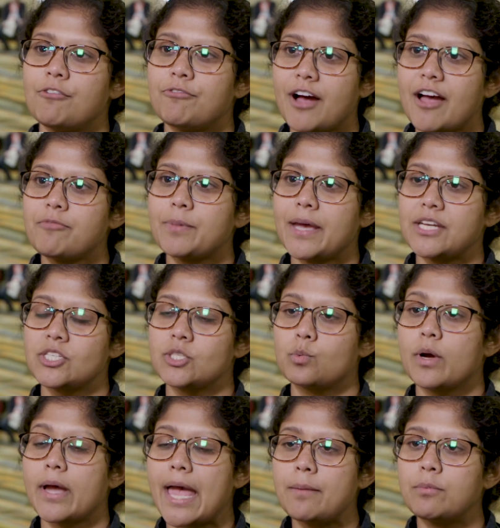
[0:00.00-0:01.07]
5 patients
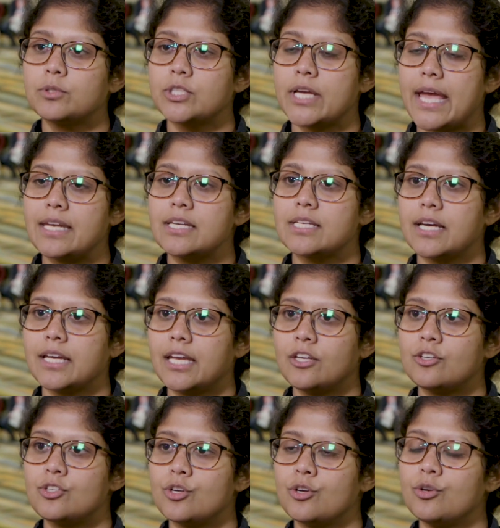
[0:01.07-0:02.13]
were able to enter
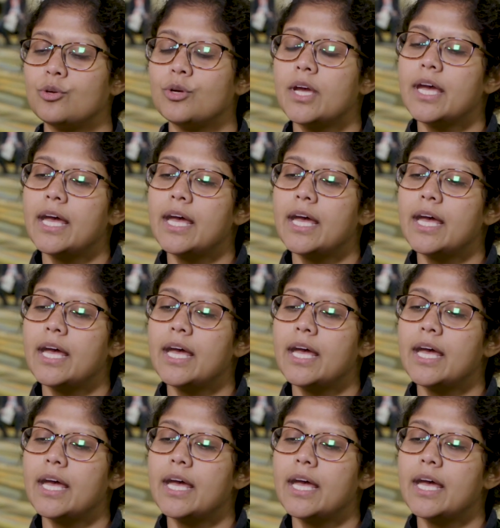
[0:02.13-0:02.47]
into